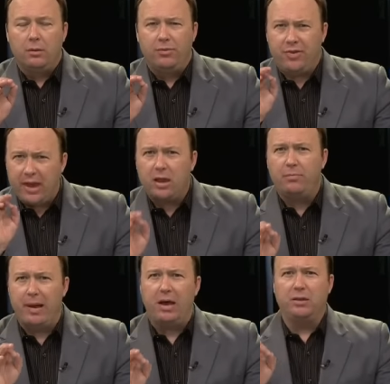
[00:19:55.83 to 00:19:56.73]
Think
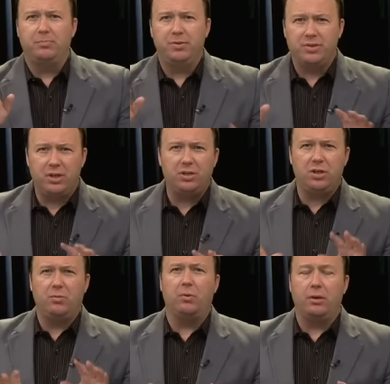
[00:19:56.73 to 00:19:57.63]
about the
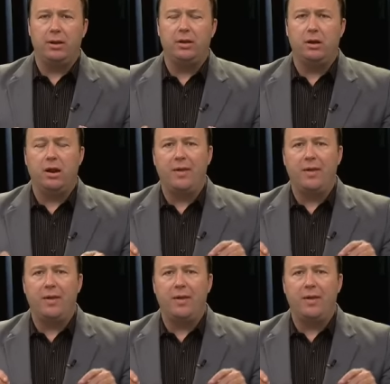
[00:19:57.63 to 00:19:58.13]
position we're in here